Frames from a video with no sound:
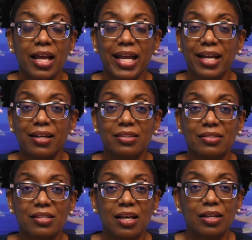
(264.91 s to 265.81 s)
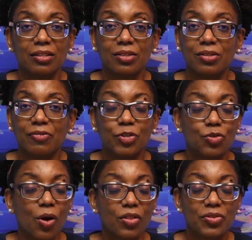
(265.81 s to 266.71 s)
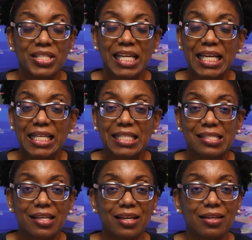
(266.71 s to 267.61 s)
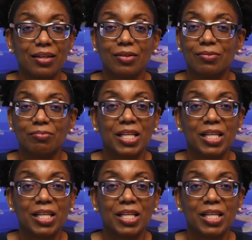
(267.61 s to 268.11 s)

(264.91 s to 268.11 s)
And if you do all those things and